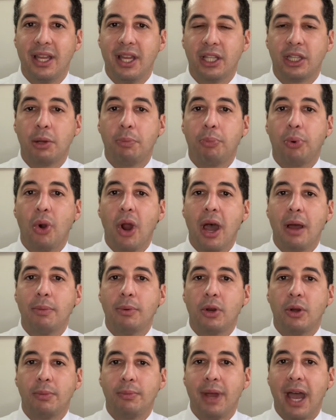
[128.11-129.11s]
The
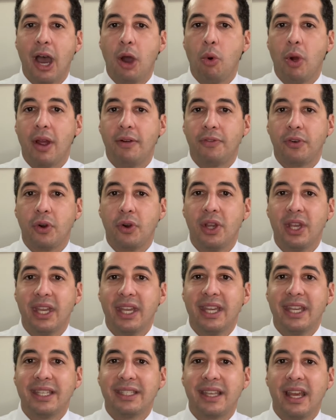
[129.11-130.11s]
problem, however,
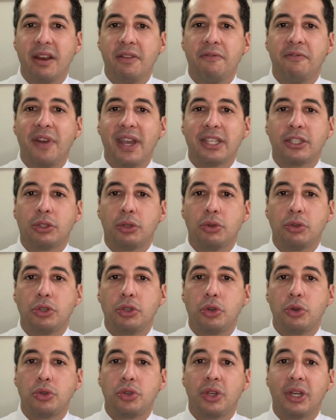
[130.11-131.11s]
is that investors
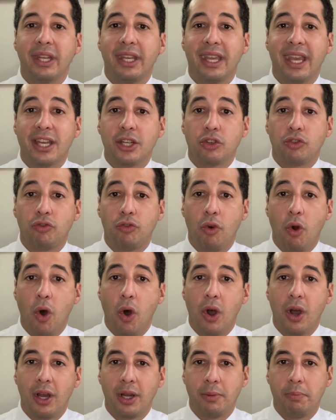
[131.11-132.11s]
usually guess
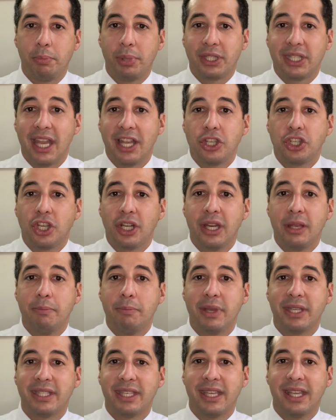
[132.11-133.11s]
wrong, potentially
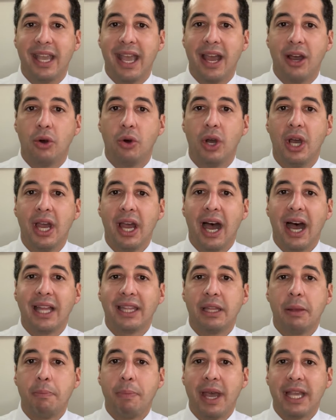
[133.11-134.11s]
missing out on
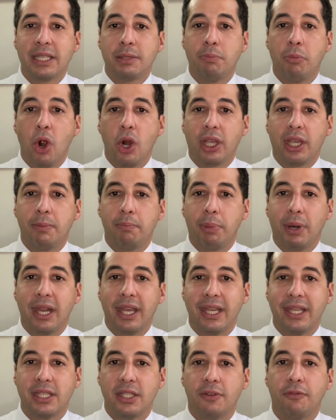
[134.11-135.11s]
the best market
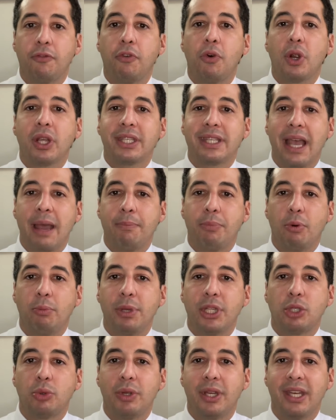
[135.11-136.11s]
plays. For example,
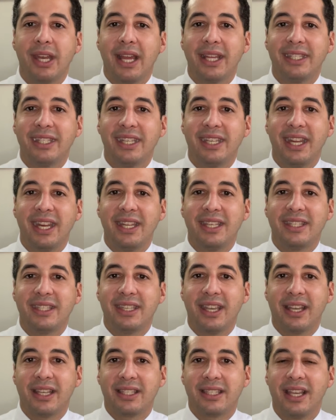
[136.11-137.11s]
between
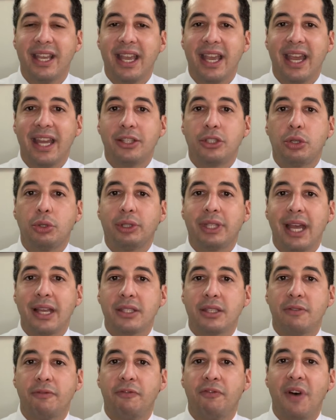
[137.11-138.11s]
1986 and
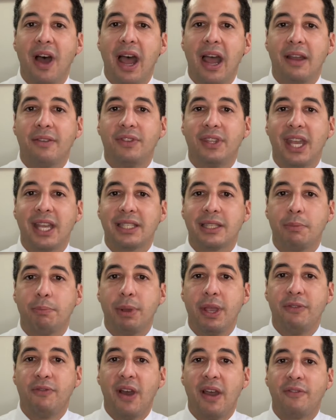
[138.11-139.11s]
2005, the
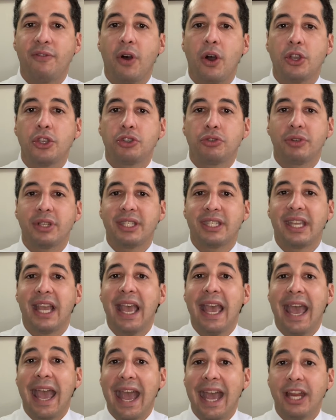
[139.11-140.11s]
S&P 500's
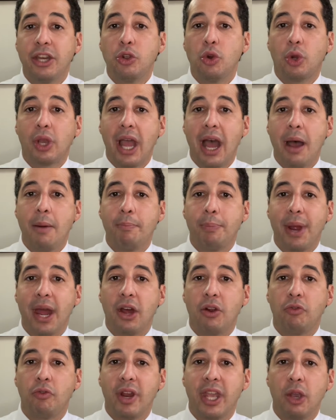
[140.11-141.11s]
annual
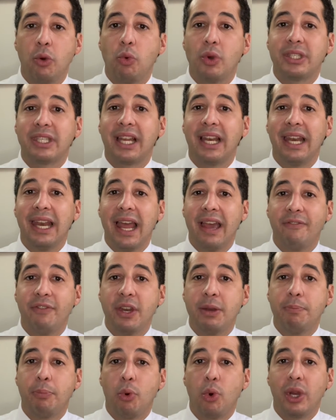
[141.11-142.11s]
compound rate was
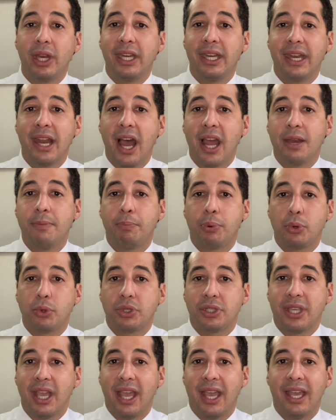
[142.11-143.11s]

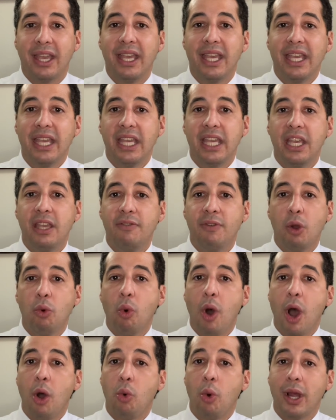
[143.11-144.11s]
11.9%, even
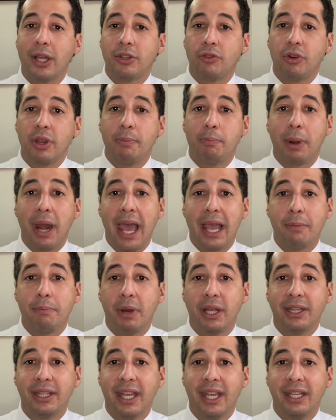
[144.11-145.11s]
while weathering Black
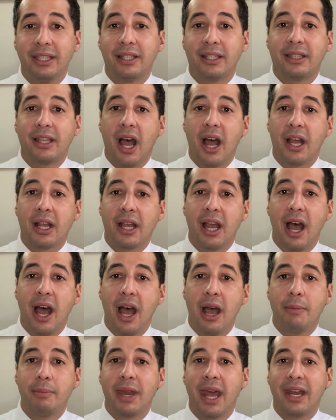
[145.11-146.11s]
Monday, the
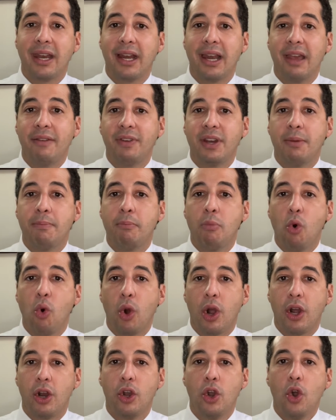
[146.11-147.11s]
dot-com, 9/11, and
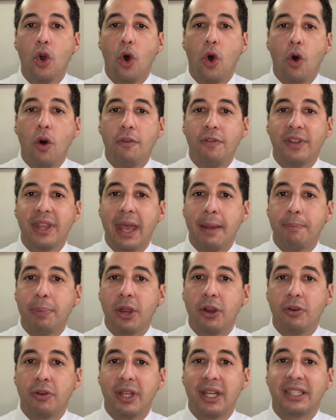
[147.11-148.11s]
more. Over that
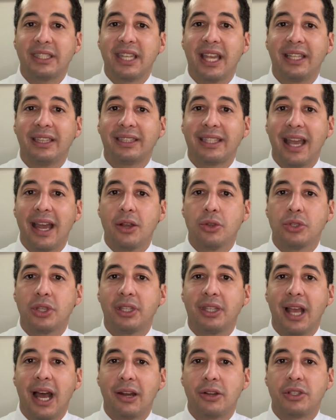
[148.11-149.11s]
period,
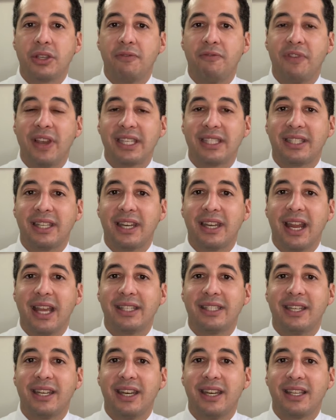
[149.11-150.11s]
$10,000 invested in
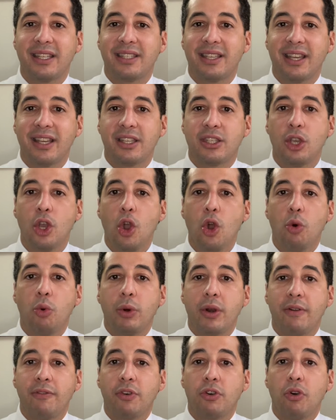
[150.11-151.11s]
1986
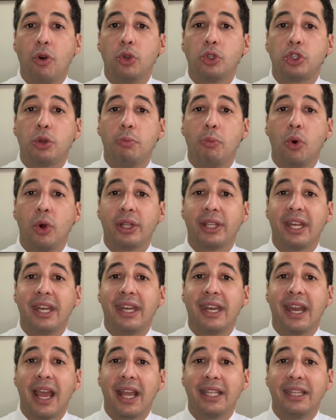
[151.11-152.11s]
would have grown to more than
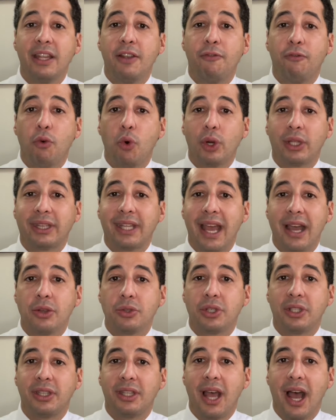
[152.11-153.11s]

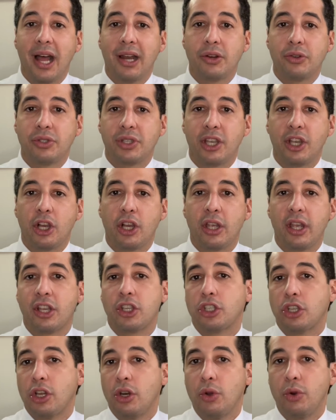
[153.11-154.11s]
$94,000,
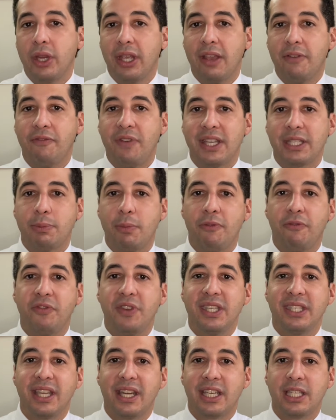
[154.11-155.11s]
excluding investment
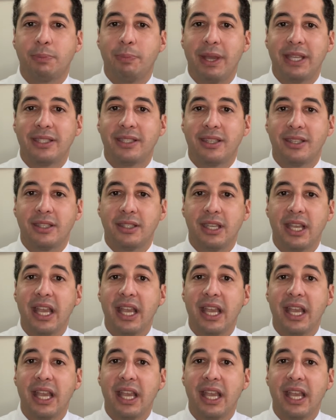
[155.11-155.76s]
fees and expenses.